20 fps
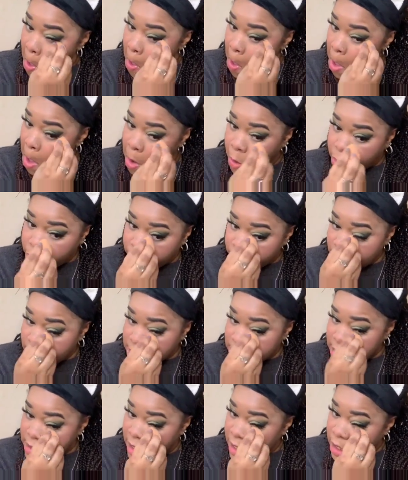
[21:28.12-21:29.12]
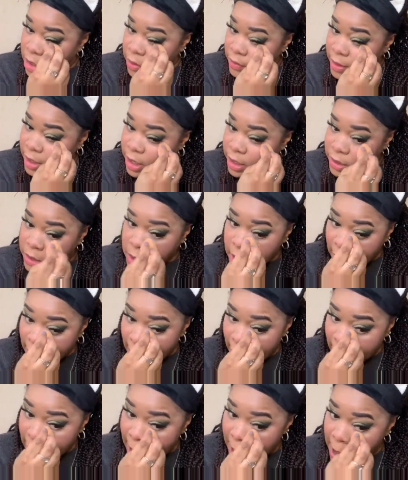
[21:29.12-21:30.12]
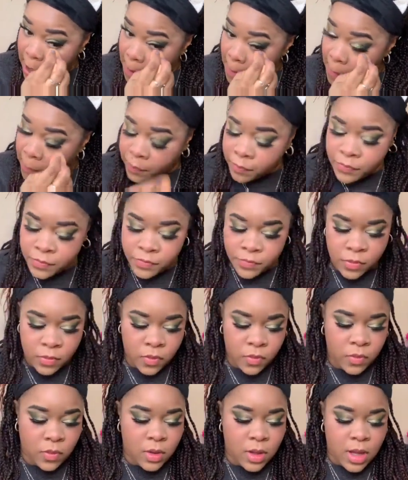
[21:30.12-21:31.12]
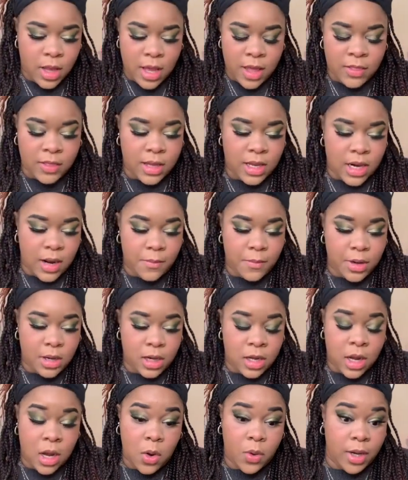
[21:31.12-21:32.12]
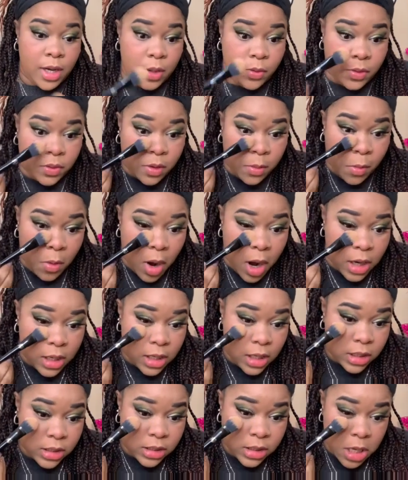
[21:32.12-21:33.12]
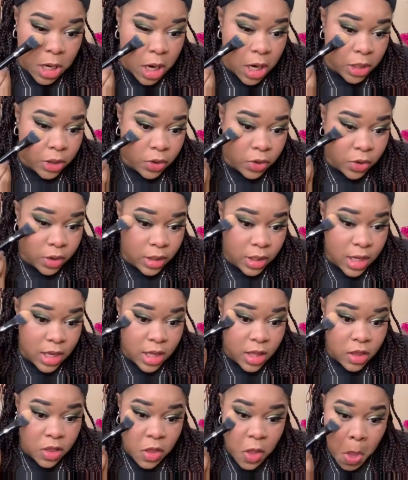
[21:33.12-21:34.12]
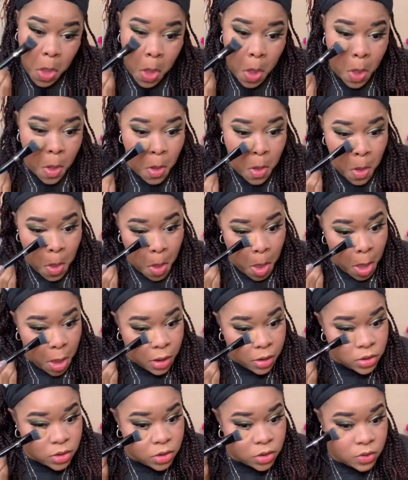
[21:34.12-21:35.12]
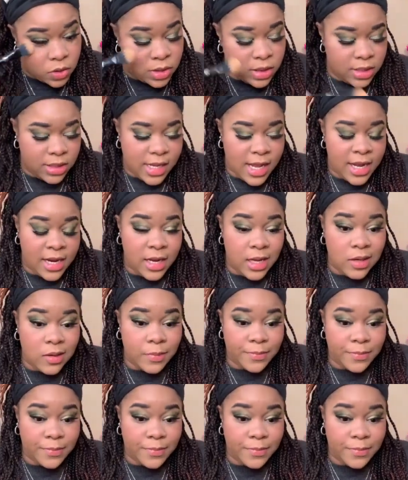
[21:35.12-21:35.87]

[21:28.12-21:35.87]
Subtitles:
creasing on the under eye, and then I'm going to go in with the product underneath to set it.